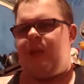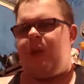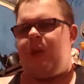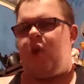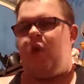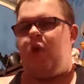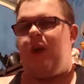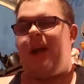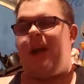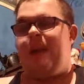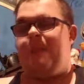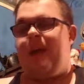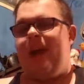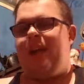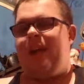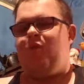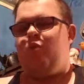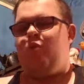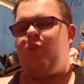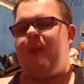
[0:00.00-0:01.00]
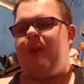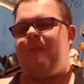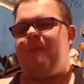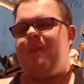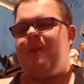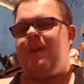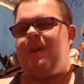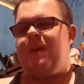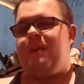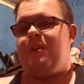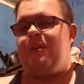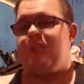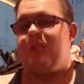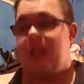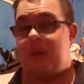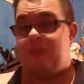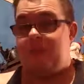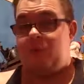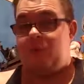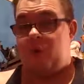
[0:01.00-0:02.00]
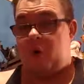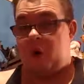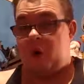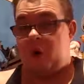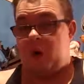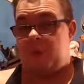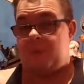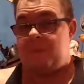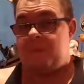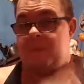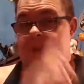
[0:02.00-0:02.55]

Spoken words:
who had a match with James Storm.